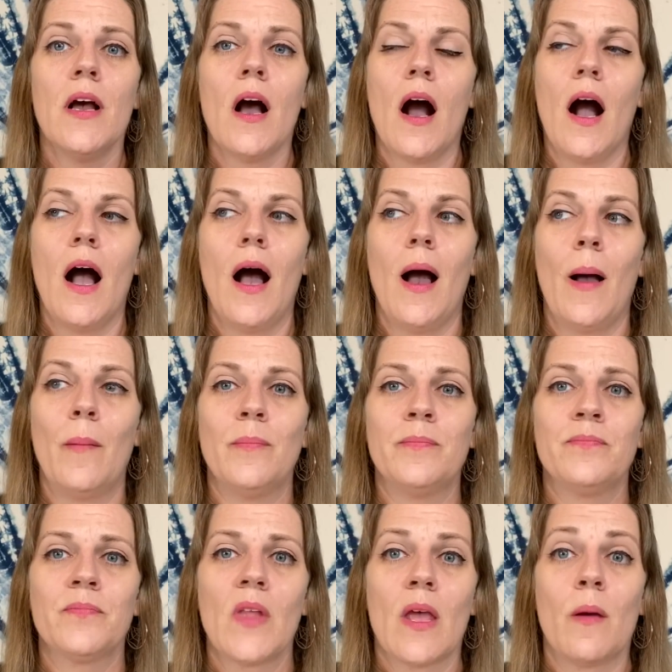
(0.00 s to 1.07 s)

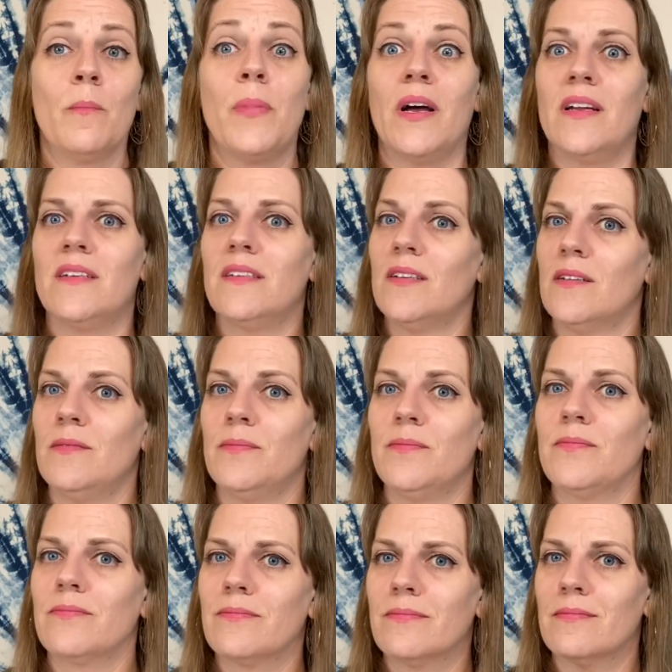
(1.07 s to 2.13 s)
But
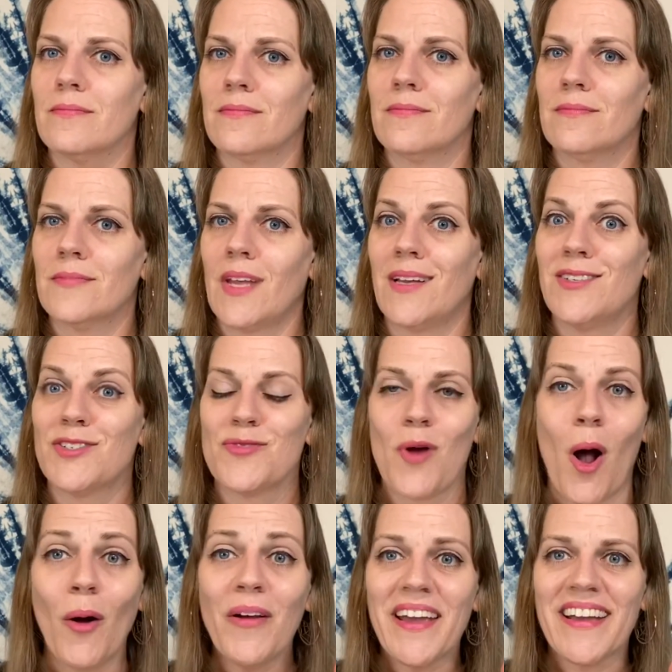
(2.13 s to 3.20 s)

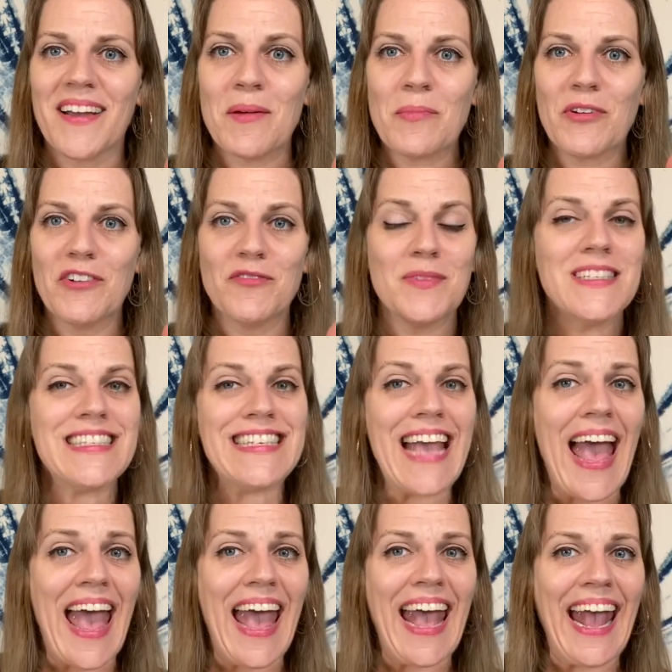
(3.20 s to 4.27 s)
drawing improvements,
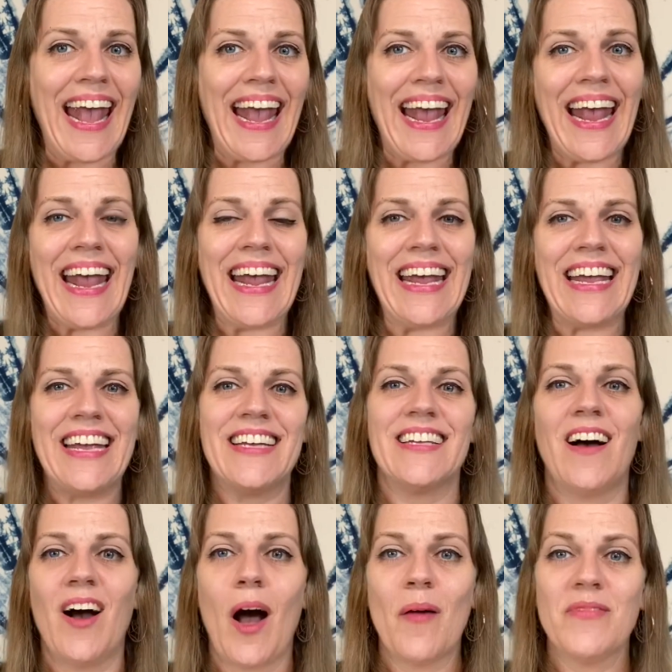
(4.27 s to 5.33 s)
yay!
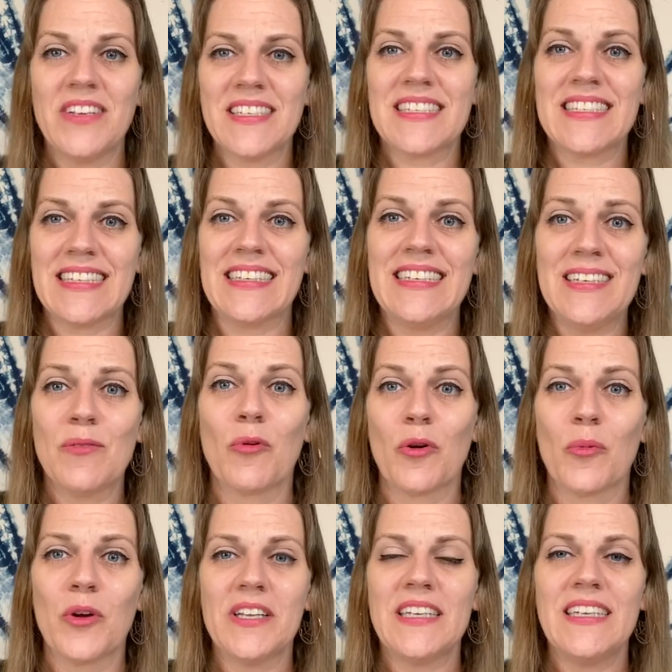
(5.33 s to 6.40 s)
Obviously, we're
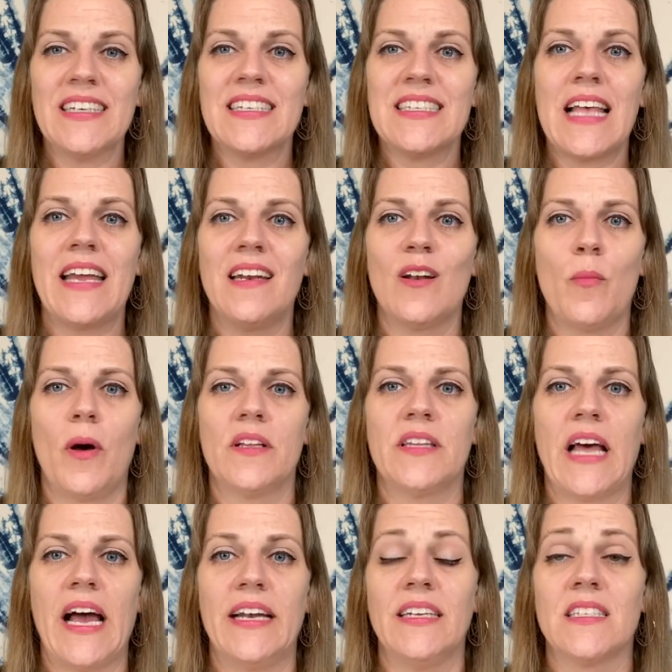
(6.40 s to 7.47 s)
really excited about
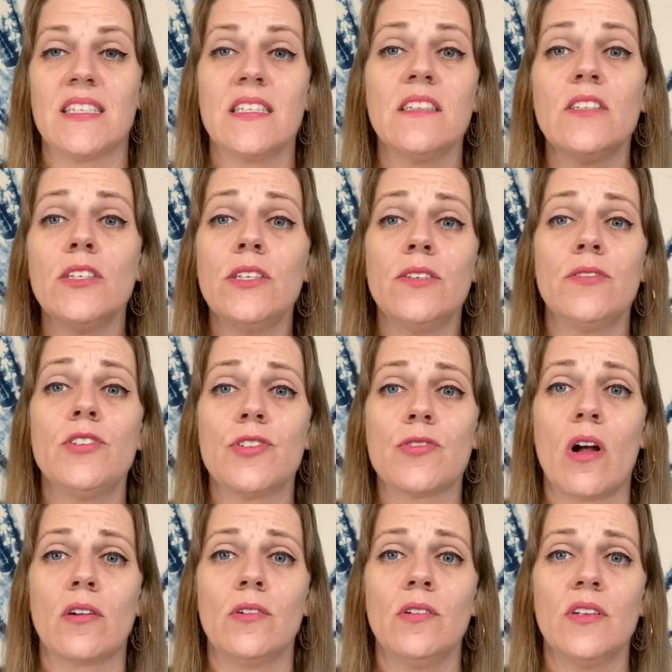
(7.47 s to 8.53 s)
that. It's still a huge
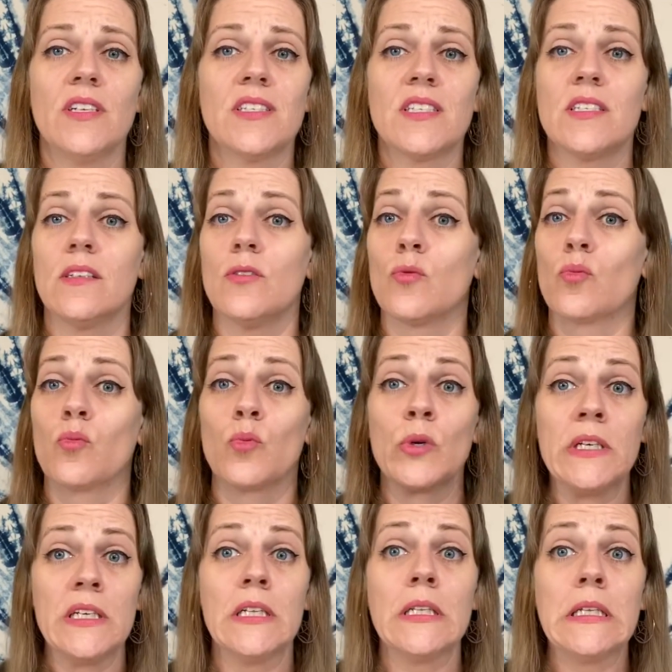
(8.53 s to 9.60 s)
struggle. It's still a
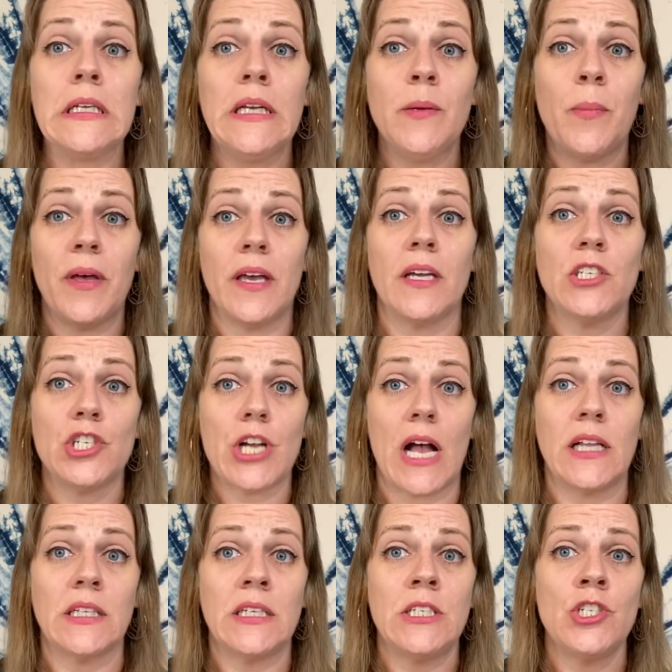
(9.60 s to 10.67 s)
really big
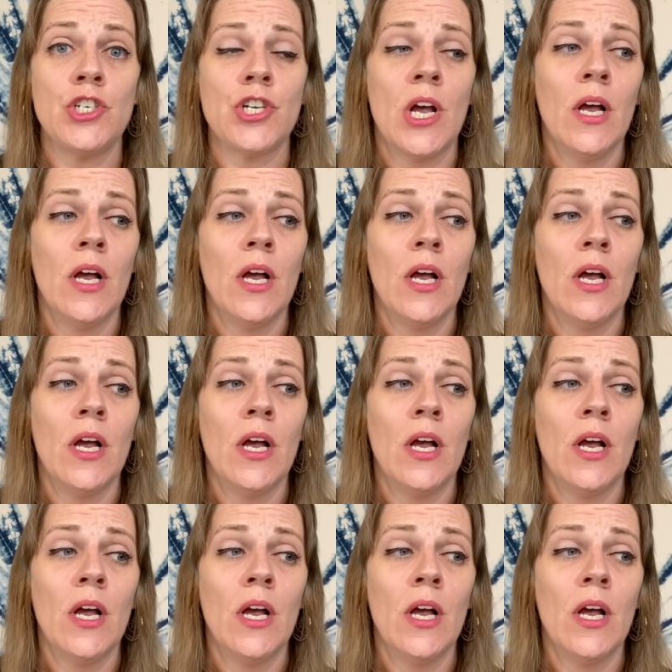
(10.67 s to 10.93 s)
challenge.